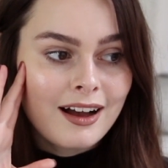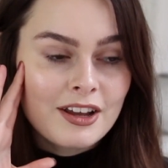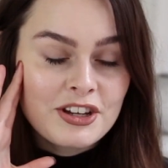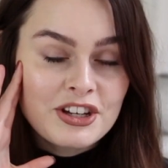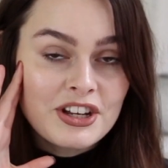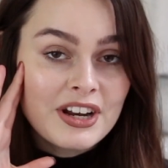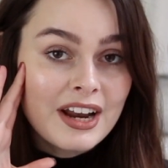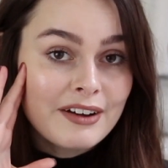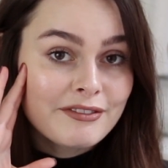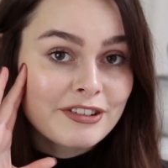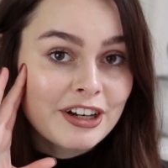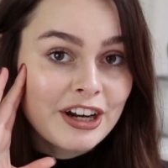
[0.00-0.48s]

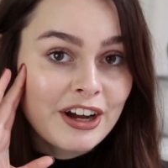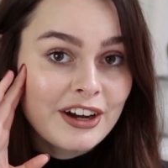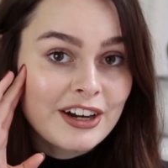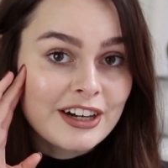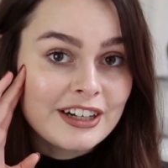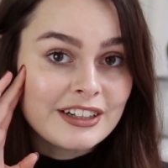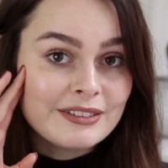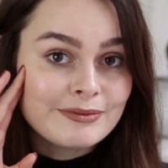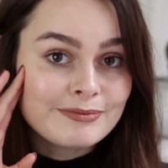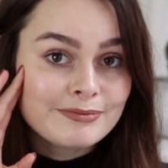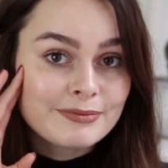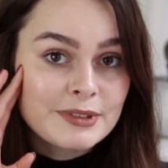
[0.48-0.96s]
you never
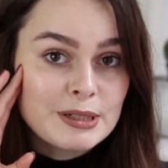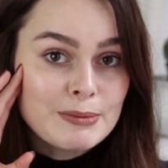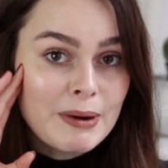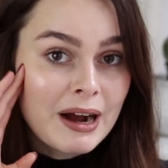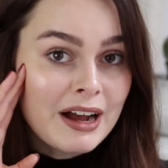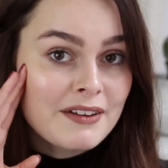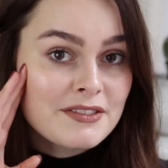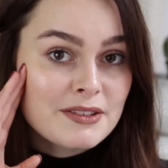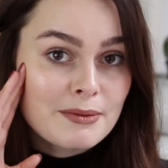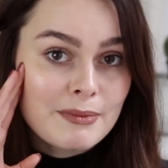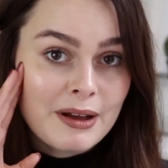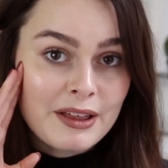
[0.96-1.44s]
know, you
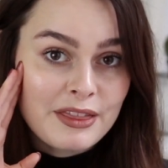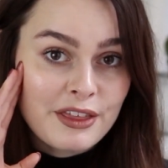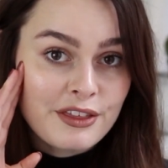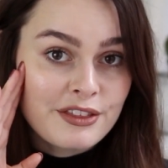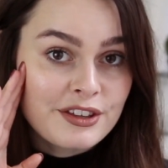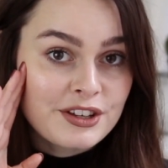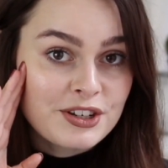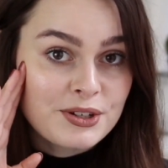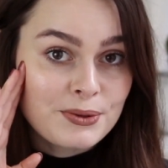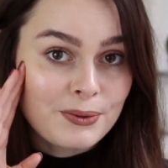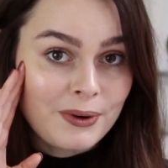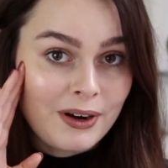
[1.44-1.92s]
might have some other
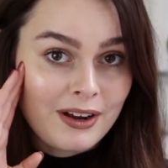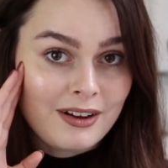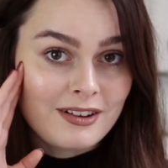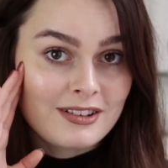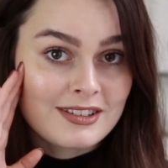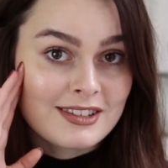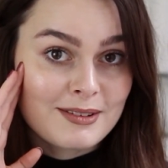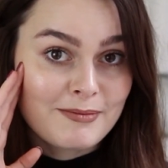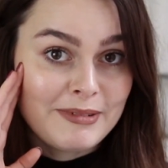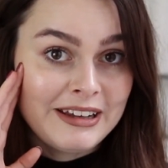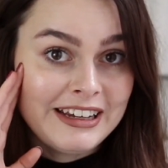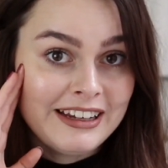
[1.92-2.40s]
things you want to
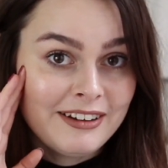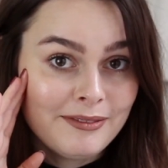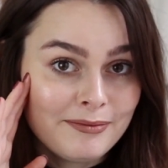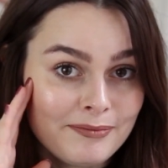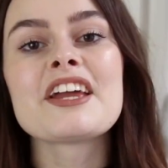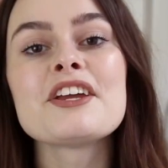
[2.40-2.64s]
ask me.